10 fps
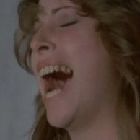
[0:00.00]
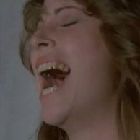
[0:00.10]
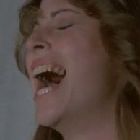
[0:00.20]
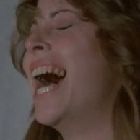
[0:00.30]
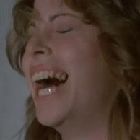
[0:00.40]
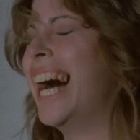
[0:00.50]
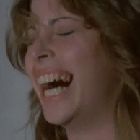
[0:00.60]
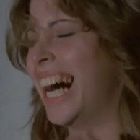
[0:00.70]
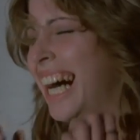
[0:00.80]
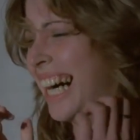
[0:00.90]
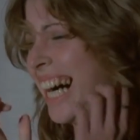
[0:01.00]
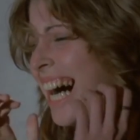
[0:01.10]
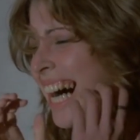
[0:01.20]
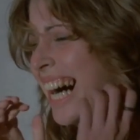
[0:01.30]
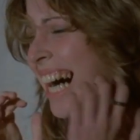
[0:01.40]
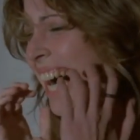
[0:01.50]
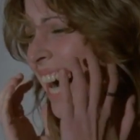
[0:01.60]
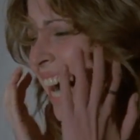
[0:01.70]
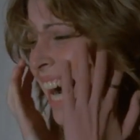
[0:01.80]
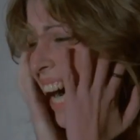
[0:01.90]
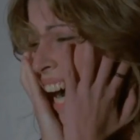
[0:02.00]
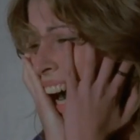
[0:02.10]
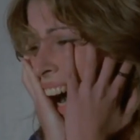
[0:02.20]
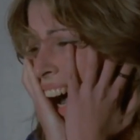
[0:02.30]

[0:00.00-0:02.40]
How could this situation get any worse?